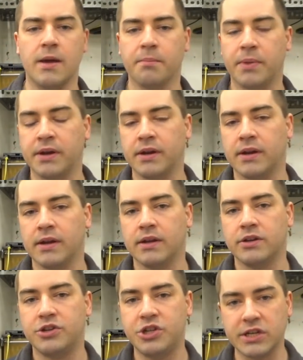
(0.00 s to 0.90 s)
But
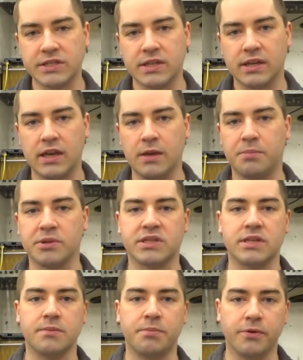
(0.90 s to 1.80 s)
just to keep it
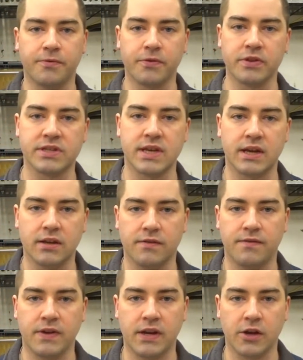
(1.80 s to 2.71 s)
simple for the sake of
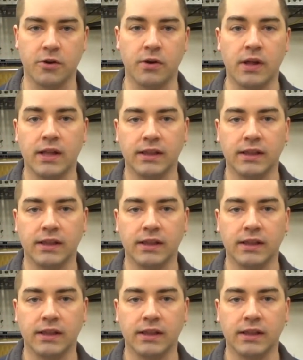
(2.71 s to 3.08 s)
the video,